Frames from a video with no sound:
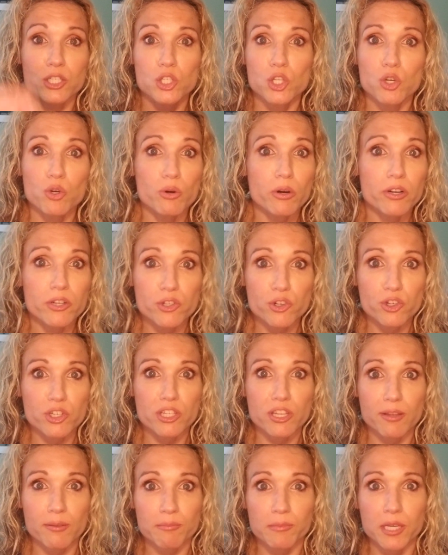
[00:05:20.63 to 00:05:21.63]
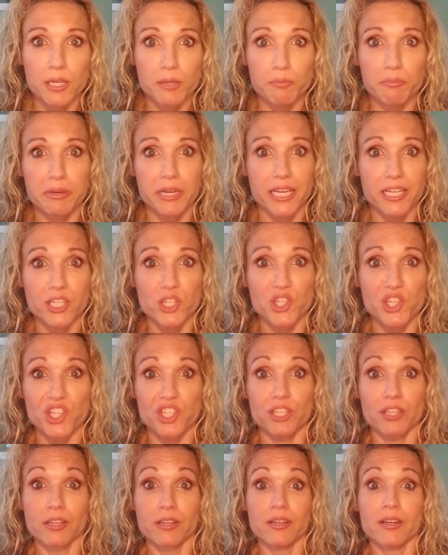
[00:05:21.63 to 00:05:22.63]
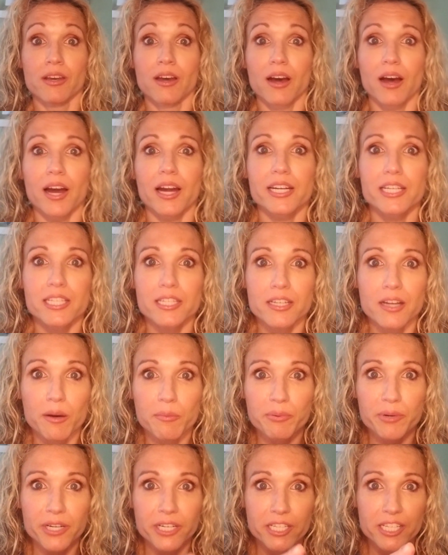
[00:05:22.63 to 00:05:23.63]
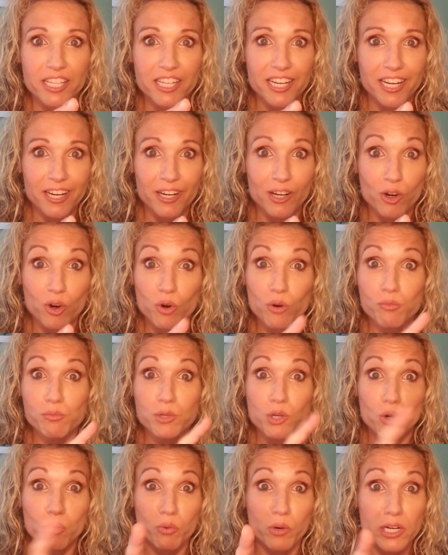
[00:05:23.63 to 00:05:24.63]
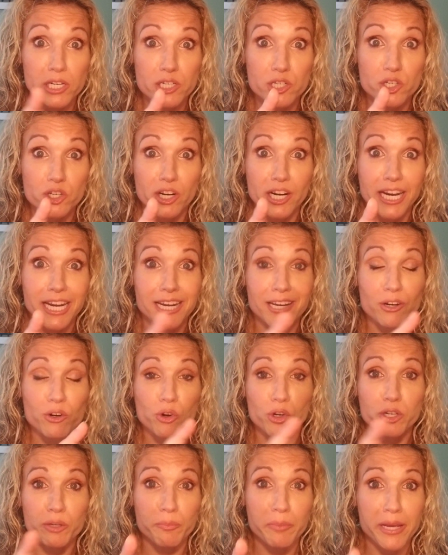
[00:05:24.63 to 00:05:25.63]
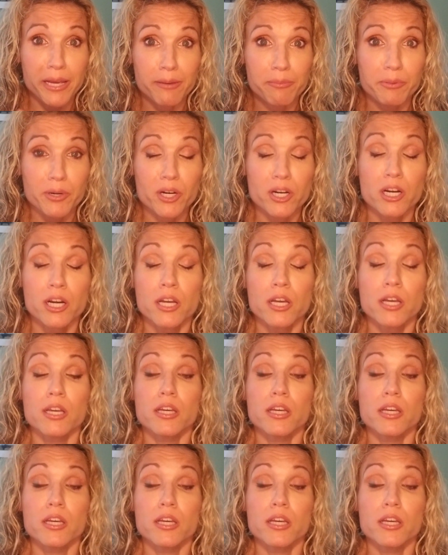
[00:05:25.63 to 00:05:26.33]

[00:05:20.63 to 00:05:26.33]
200 something pages. I did not print it at home. Don't waste your ink or your paper.